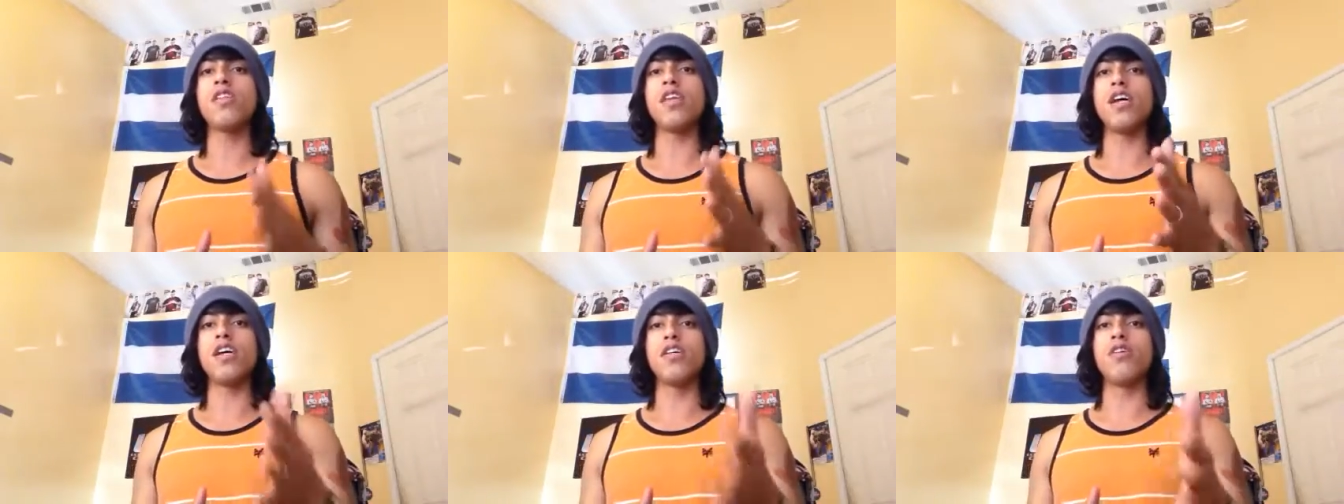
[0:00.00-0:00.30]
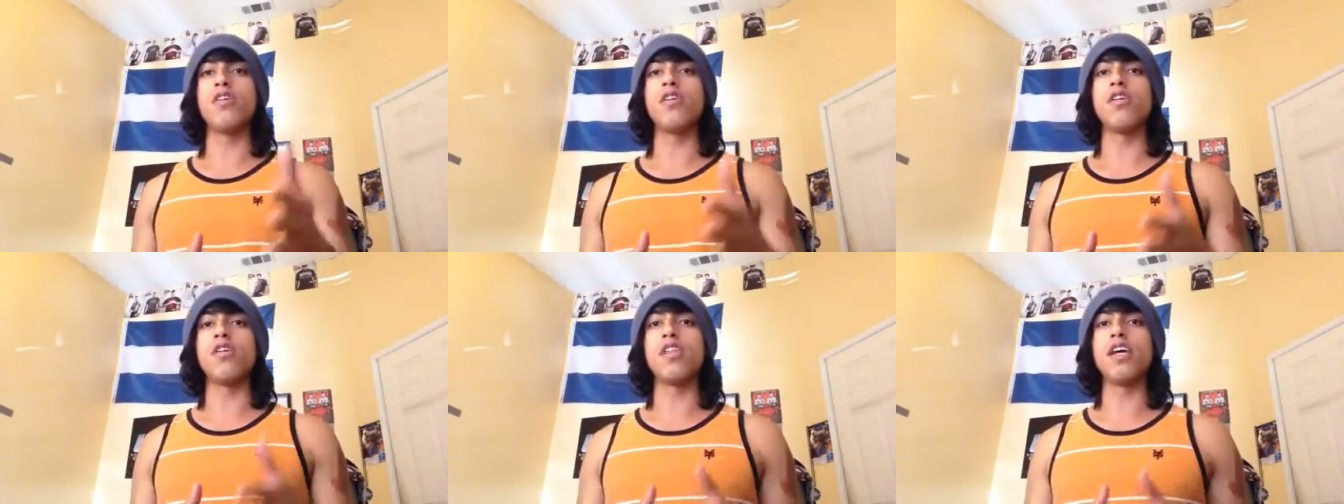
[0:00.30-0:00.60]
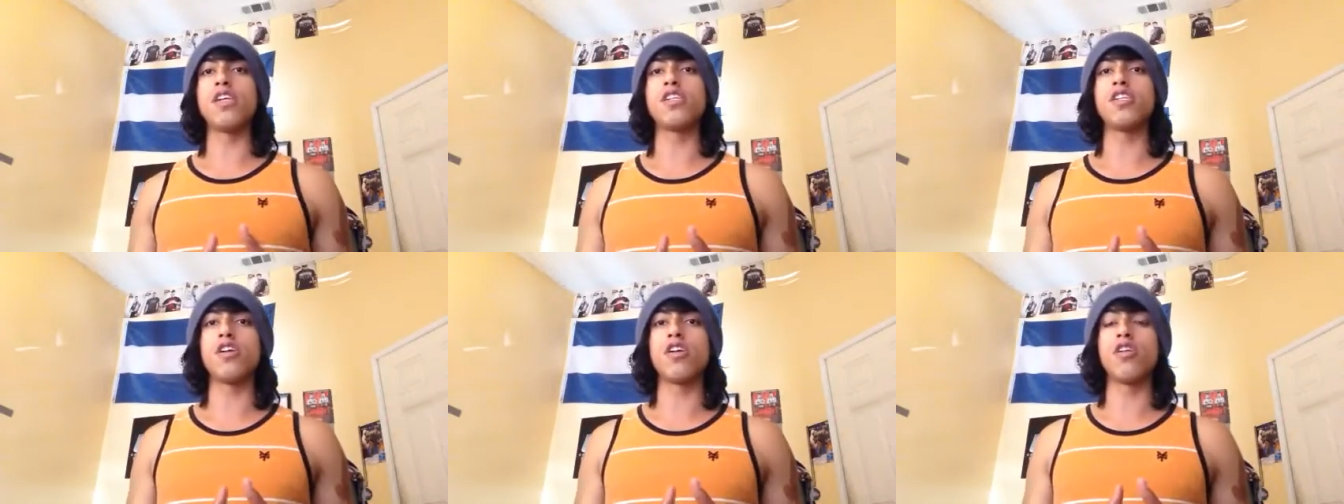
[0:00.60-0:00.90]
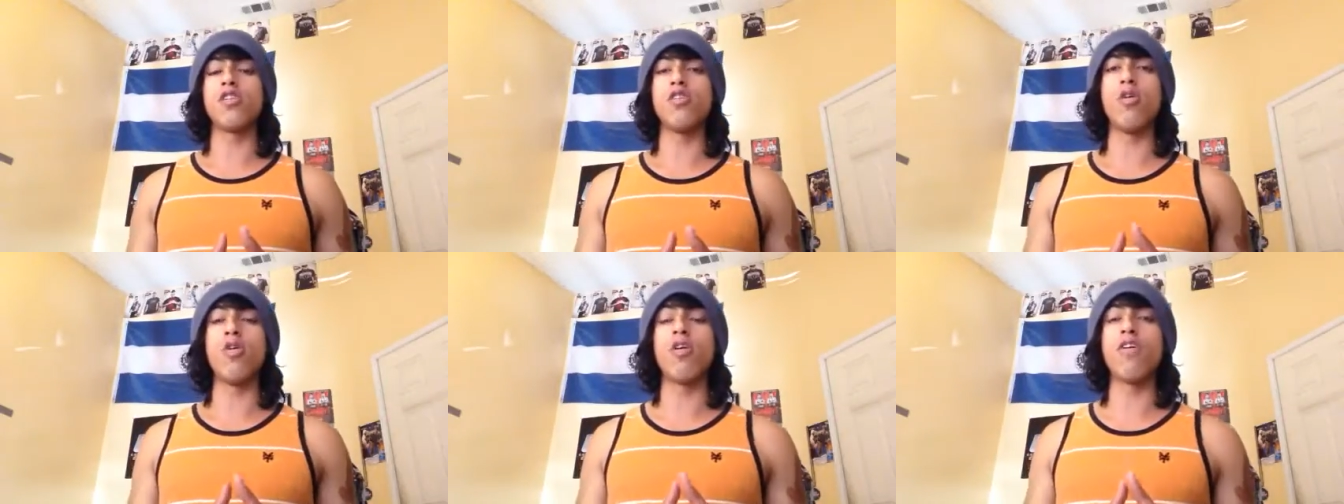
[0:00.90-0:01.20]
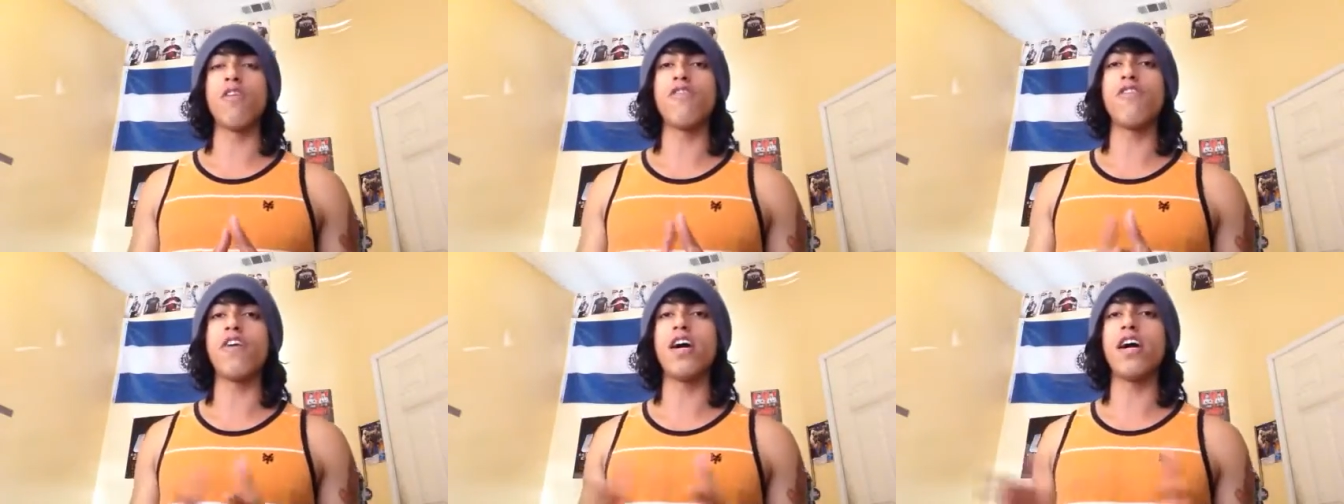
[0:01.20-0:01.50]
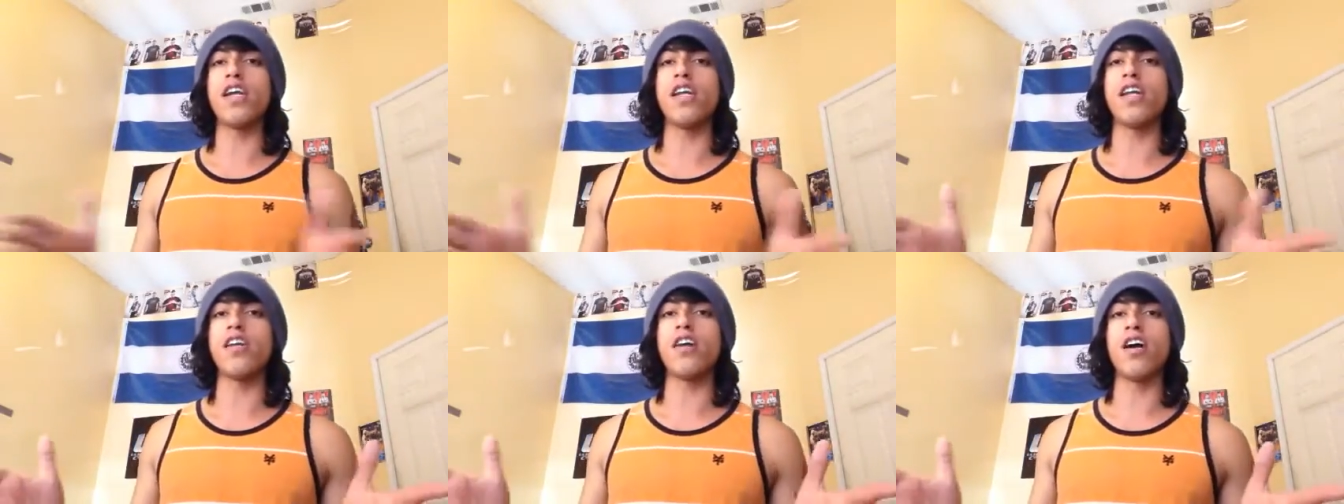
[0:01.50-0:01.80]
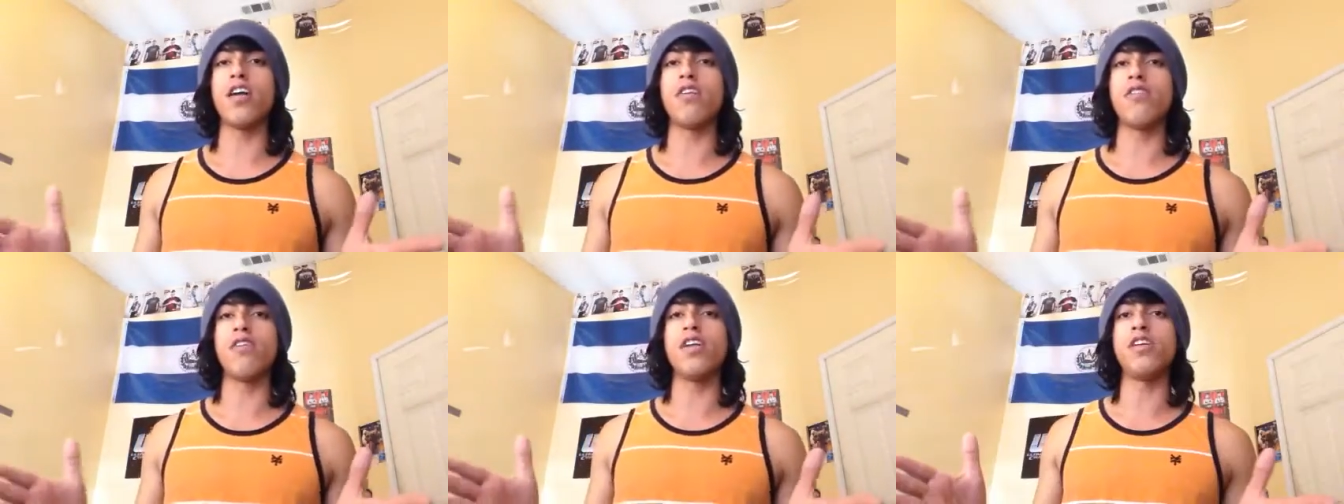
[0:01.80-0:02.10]
that you're that you're glorifying and
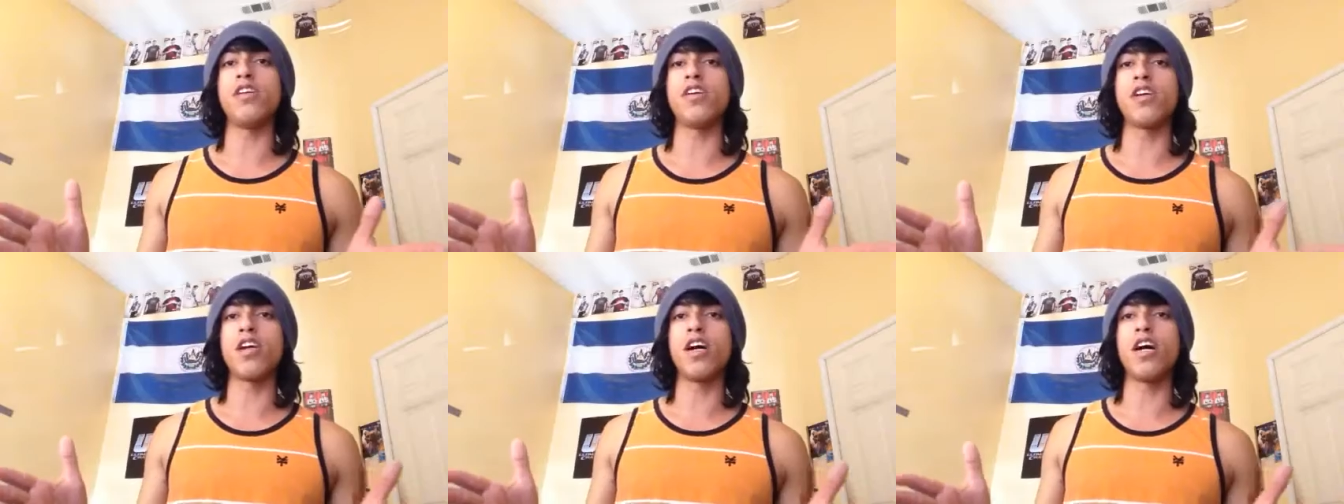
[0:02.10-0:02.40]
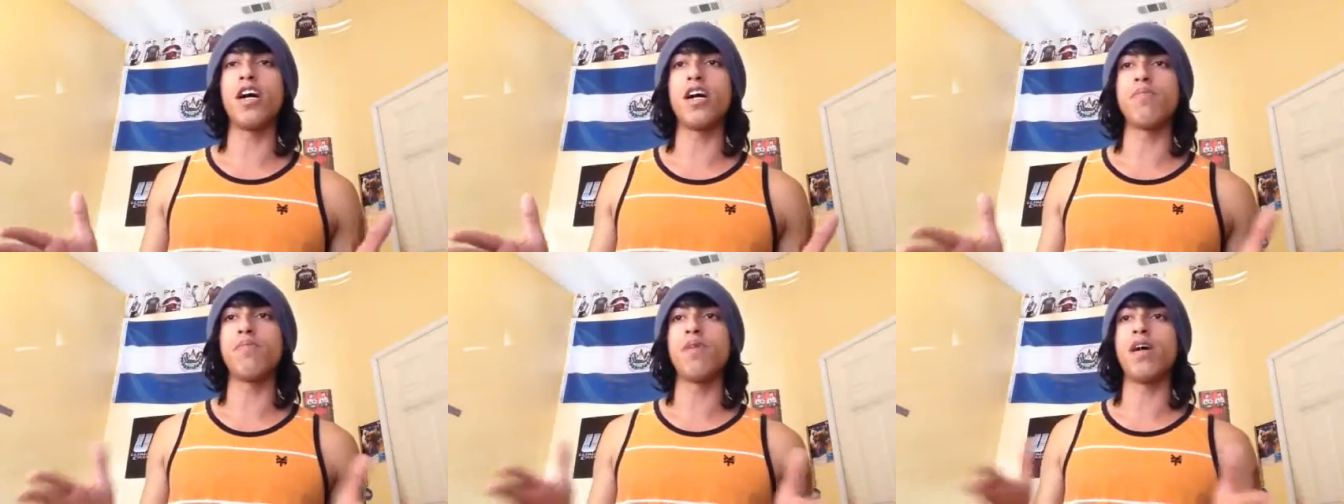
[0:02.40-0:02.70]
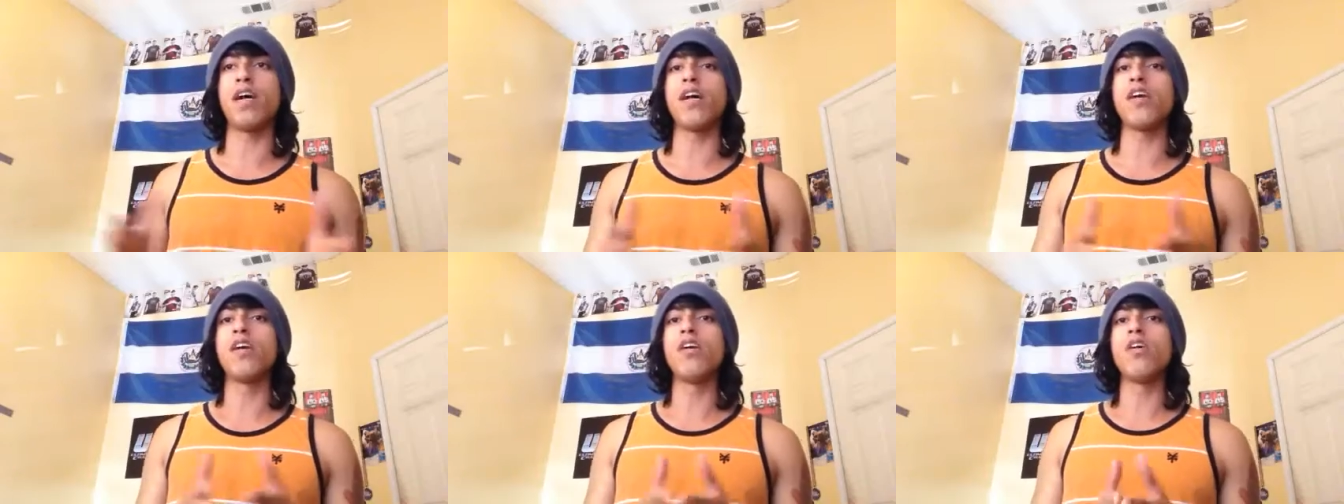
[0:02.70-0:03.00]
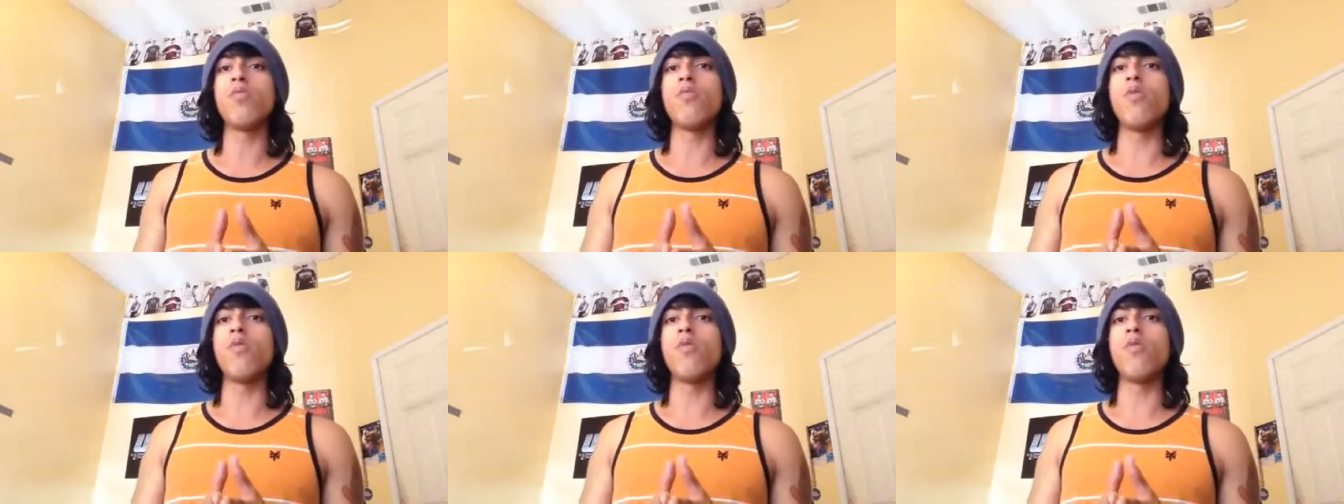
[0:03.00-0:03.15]
honoring your God by